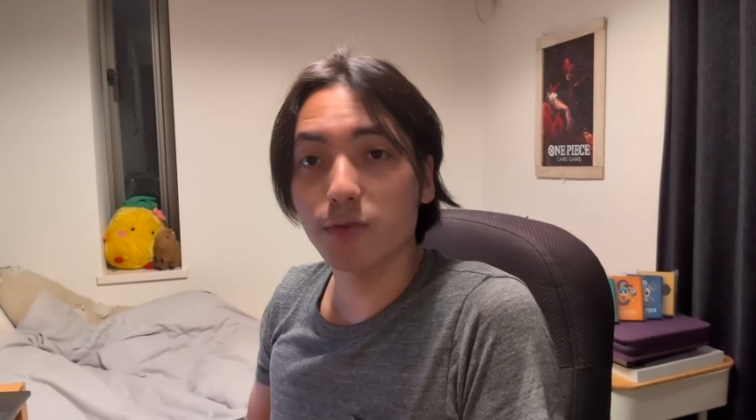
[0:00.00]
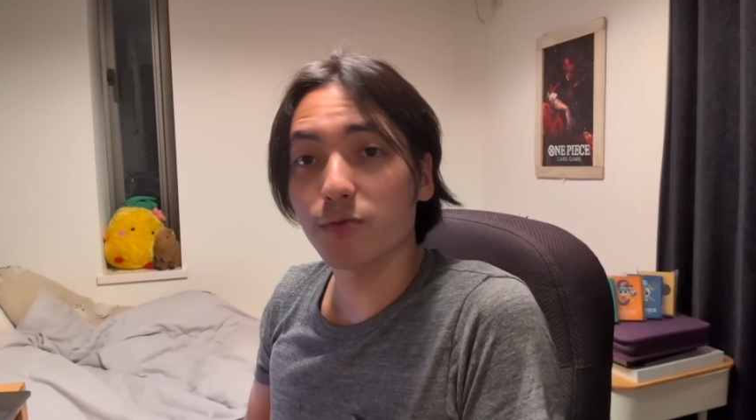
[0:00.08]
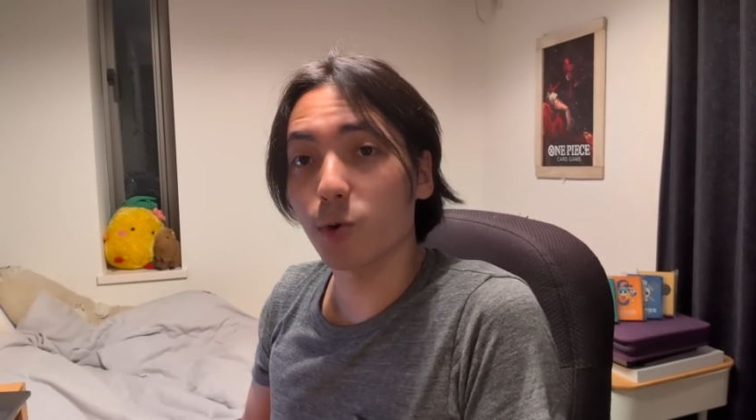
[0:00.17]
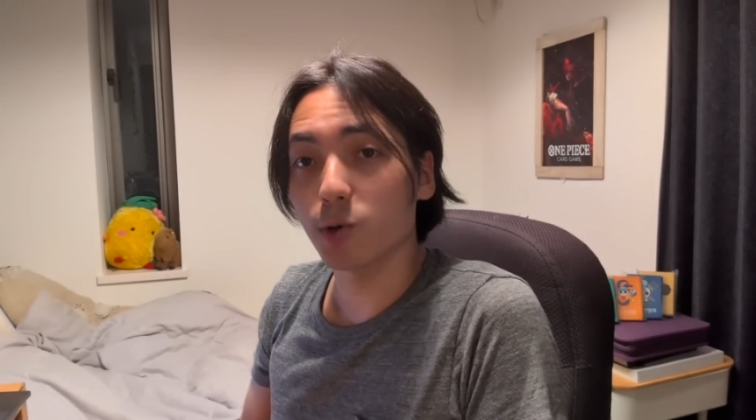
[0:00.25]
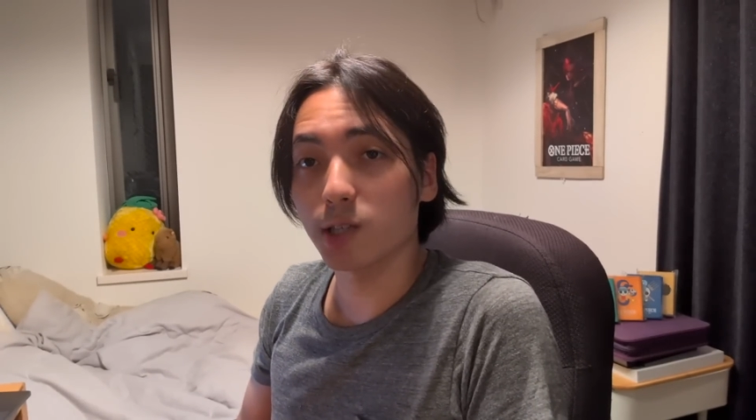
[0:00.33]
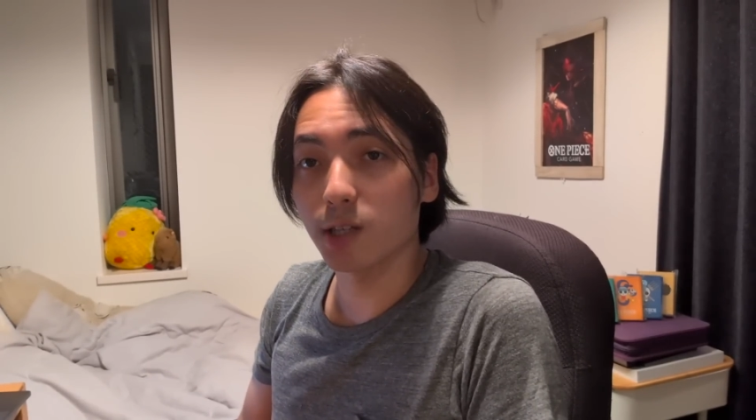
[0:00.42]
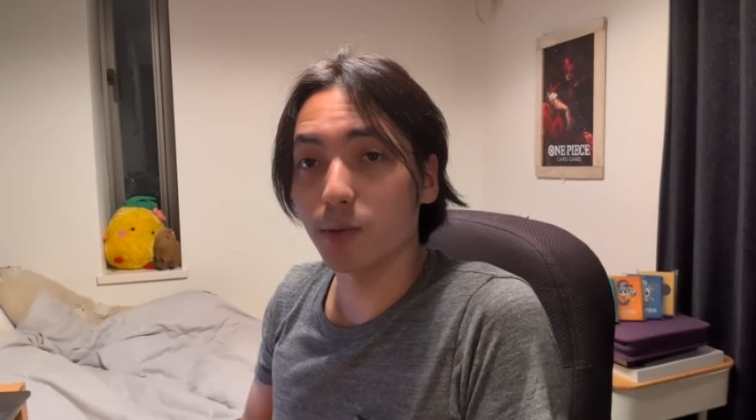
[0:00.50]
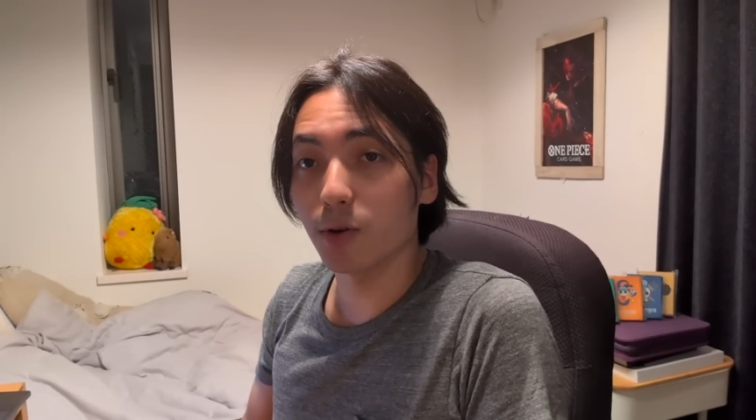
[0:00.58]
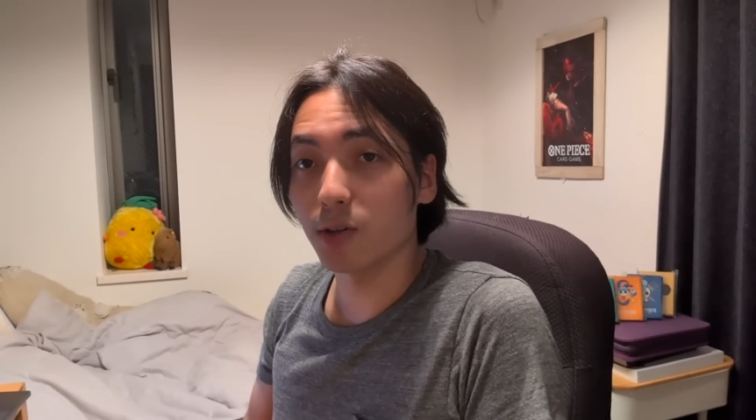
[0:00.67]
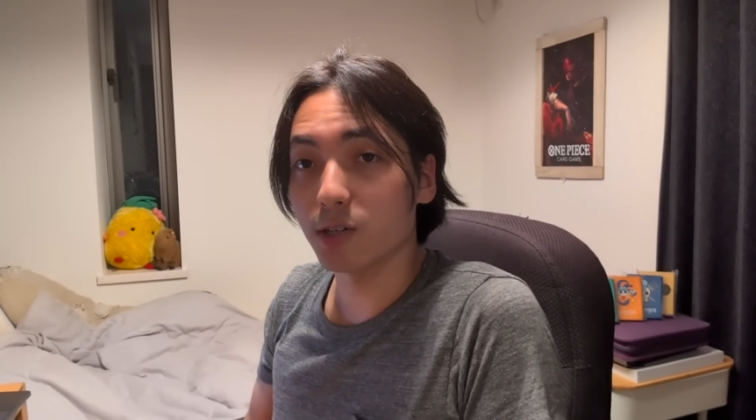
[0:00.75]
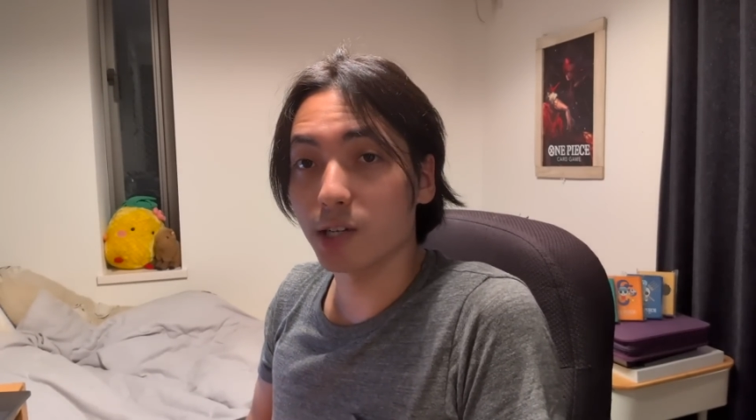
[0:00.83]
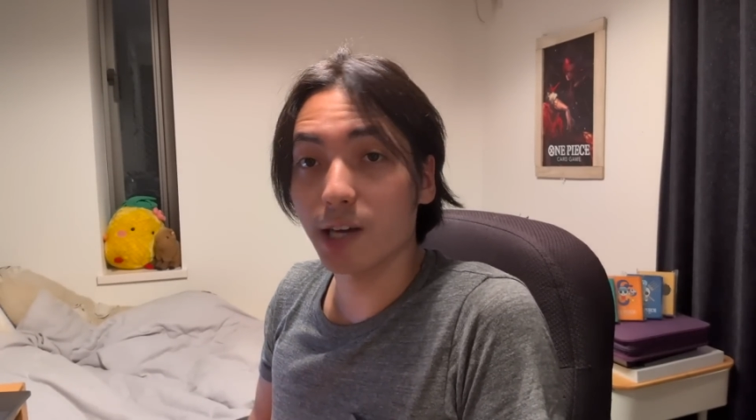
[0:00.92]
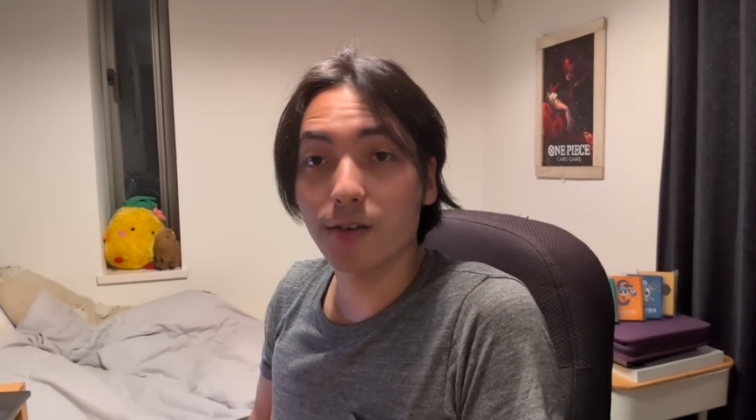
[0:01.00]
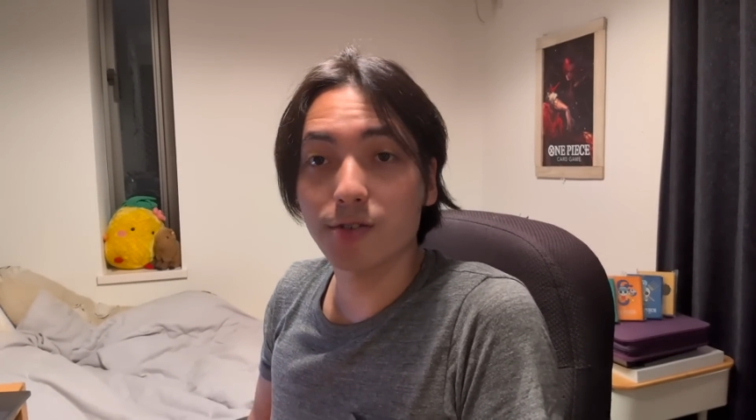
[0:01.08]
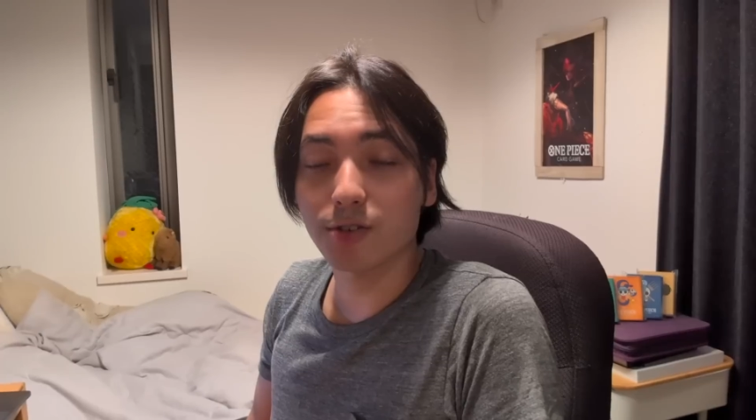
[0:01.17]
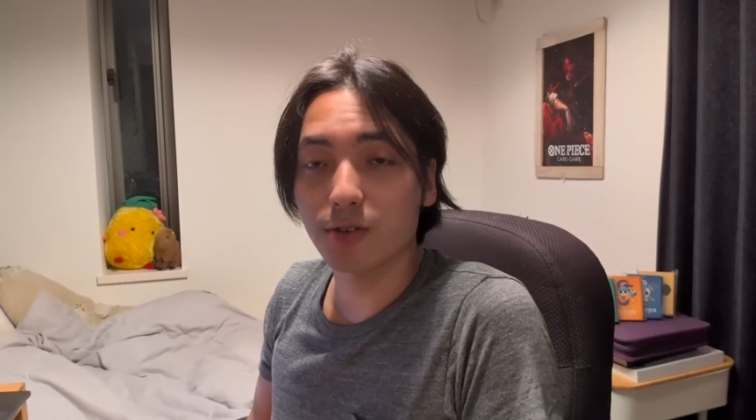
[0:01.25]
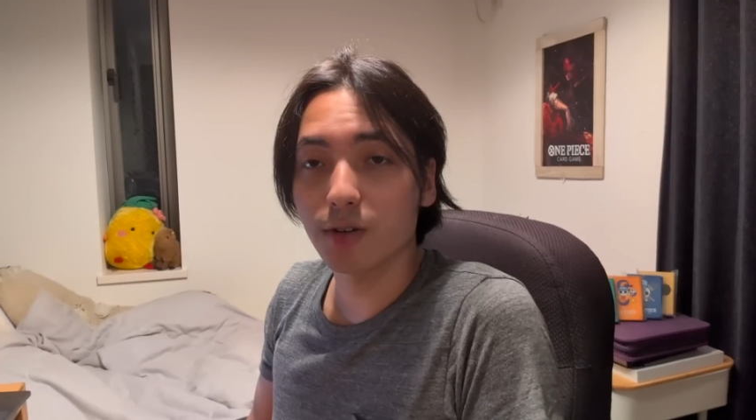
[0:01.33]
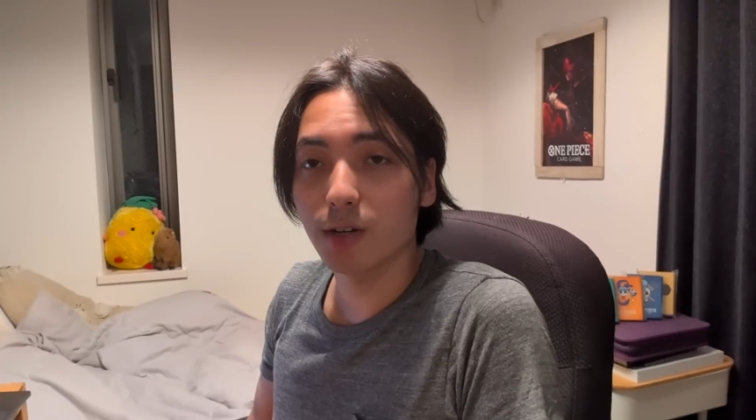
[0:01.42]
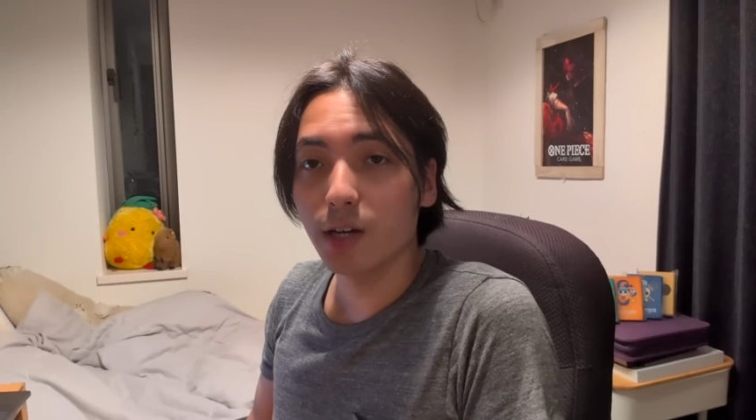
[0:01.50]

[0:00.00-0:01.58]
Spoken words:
forcing the opponent to counter.